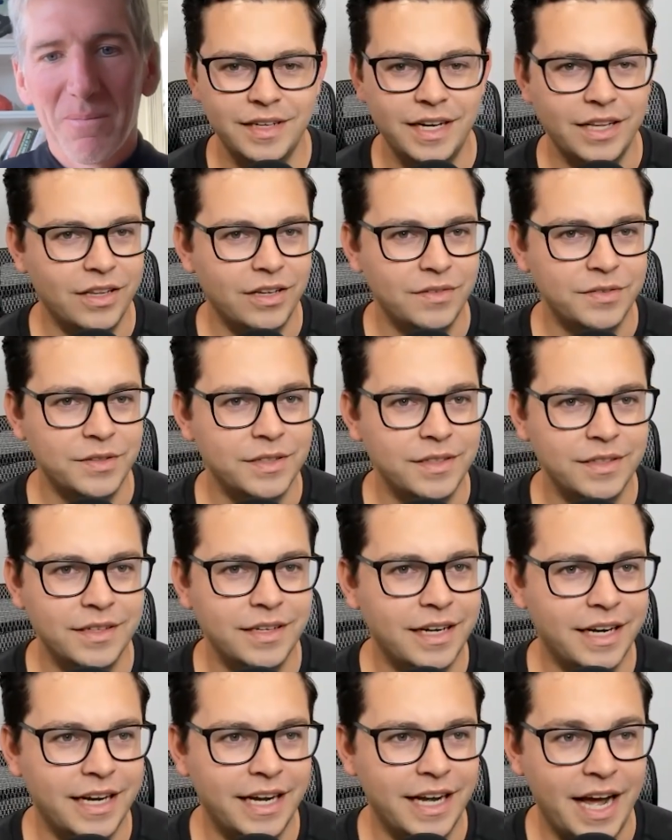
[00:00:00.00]
I love it.
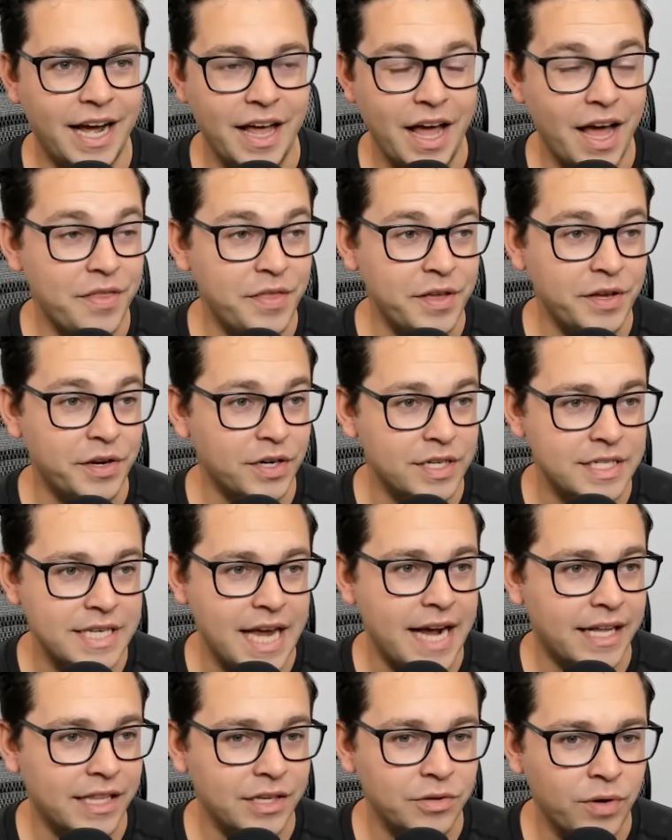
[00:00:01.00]
I, I think you're
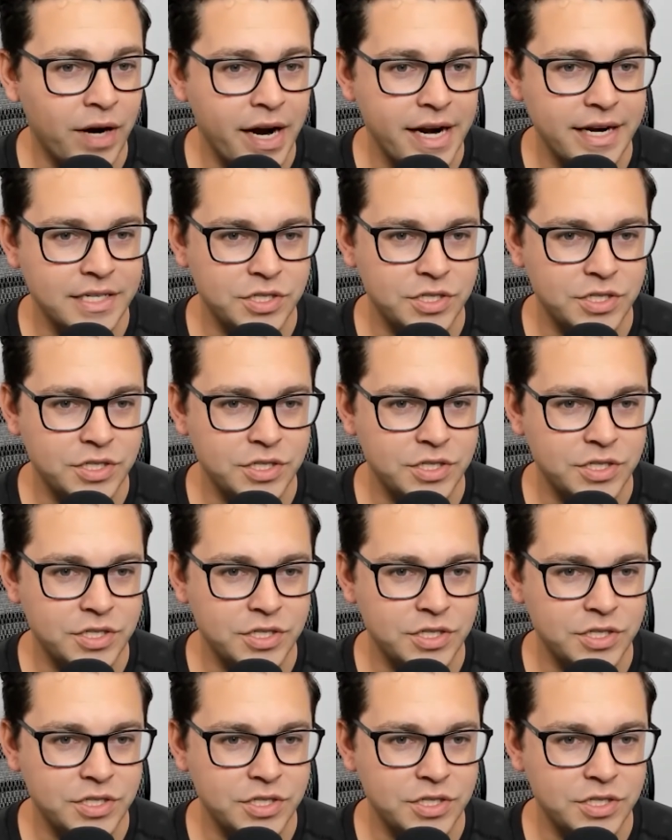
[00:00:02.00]
exactly right.